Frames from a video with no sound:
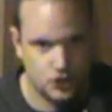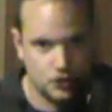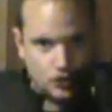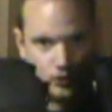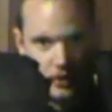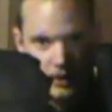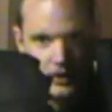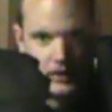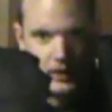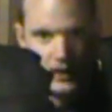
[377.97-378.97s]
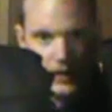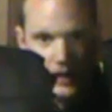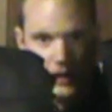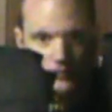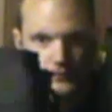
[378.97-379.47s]
2.
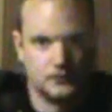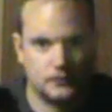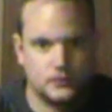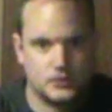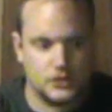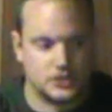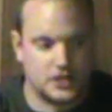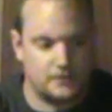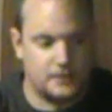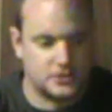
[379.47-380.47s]
So it's like a